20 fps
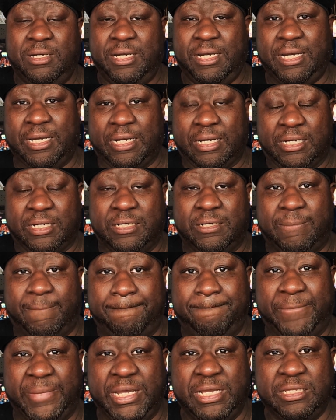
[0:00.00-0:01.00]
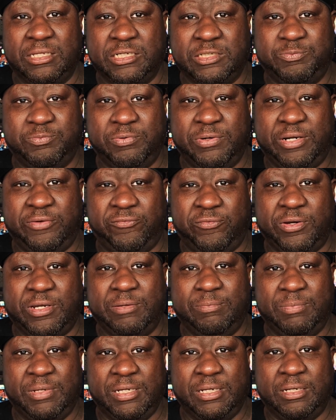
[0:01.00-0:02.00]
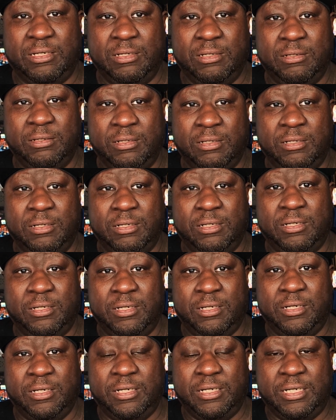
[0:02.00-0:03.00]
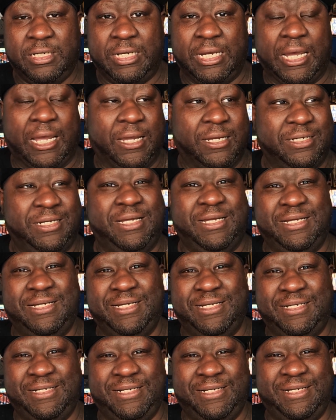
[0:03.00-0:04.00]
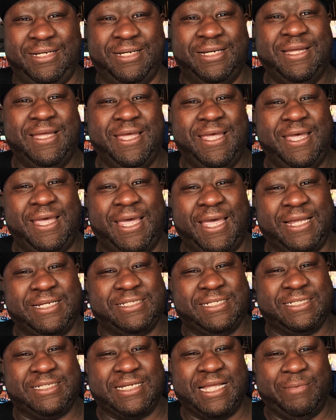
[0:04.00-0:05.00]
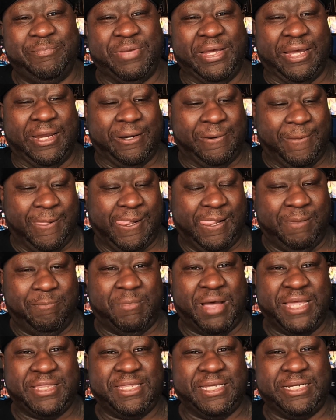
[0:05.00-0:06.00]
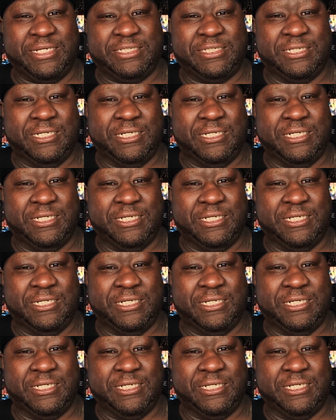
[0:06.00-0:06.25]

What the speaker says: and it looked pretty freaking big, yeah, it's not bad. My thing is